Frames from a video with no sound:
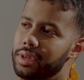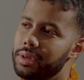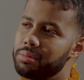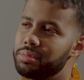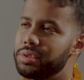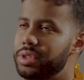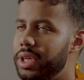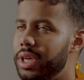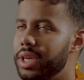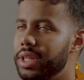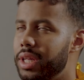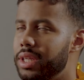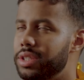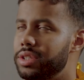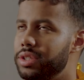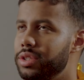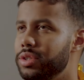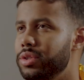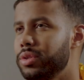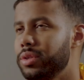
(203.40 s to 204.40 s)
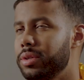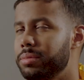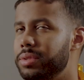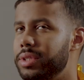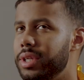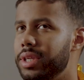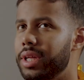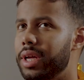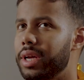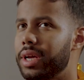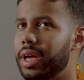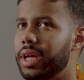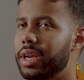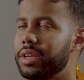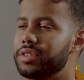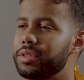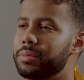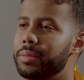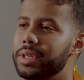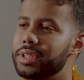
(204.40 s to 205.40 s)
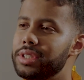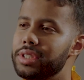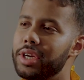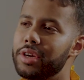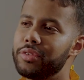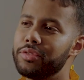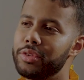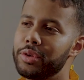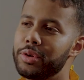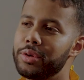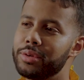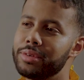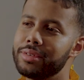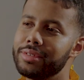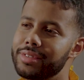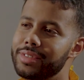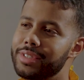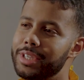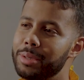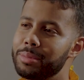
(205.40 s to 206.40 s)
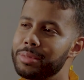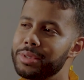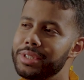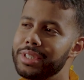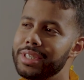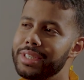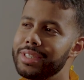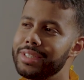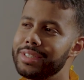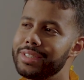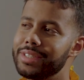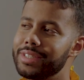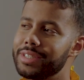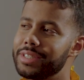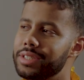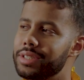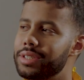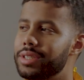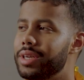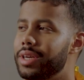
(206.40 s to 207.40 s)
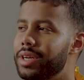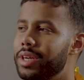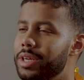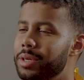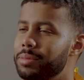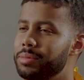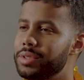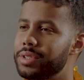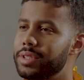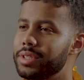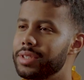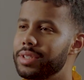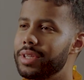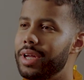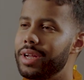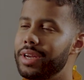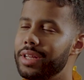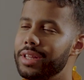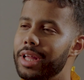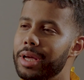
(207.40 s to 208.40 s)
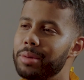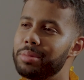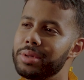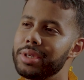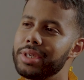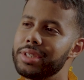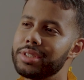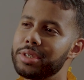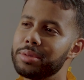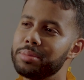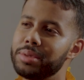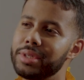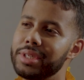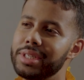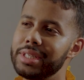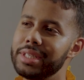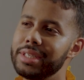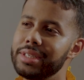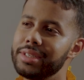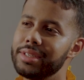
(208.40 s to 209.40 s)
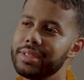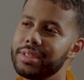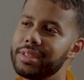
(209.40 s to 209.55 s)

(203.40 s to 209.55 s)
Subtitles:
I'm saying that to you, and I'm saying that kind of to myself though, simultaneously, because I'm still not in that place completely.